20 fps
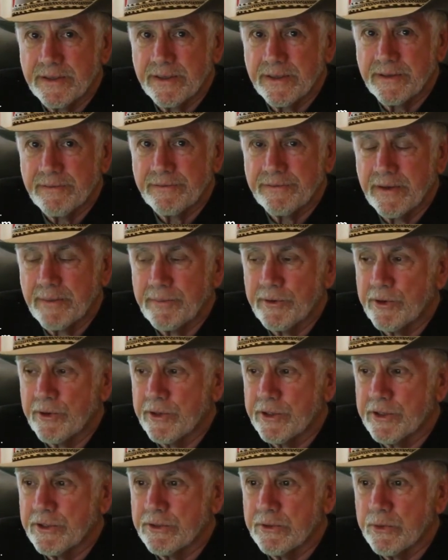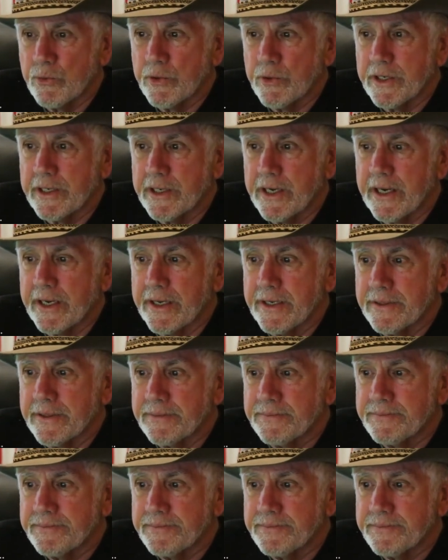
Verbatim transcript: of February 2019.